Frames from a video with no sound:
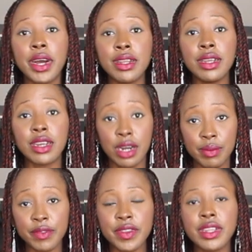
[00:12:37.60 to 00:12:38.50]
body
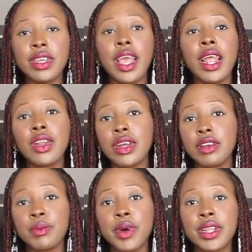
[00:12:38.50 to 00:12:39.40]
cup of tea, and not
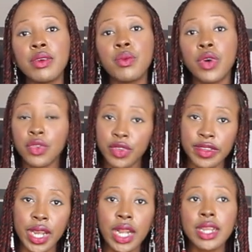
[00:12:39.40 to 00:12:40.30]
everybody want to
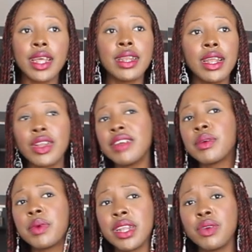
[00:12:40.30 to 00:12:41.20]
style it, and not
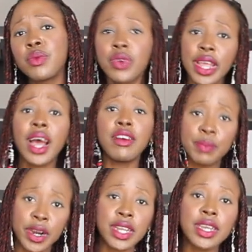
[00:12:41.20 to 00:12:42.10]
everybody would
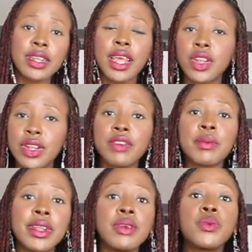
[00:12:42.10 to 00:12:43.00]
have bought it, and not
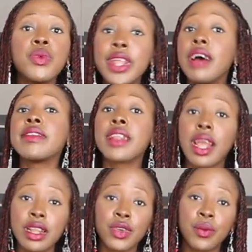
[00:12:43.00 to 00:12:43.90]
everybody would have
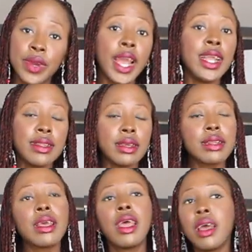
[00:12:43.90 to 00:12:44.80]
styled it the way I
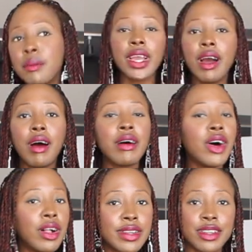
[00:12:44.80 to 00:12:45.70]
did. We are
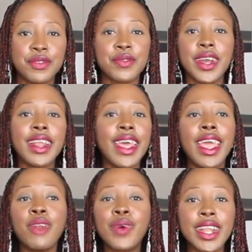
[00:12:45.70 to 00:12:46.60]
all different
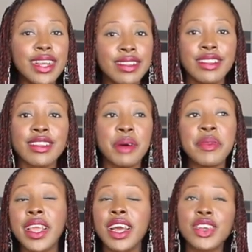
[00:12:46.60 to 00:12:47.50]
and when I see
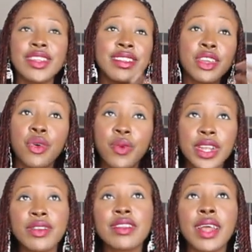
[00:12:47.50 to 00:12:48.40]
something I just see a
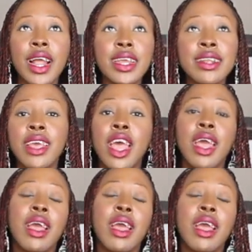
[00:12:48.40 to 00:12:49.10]
way to style it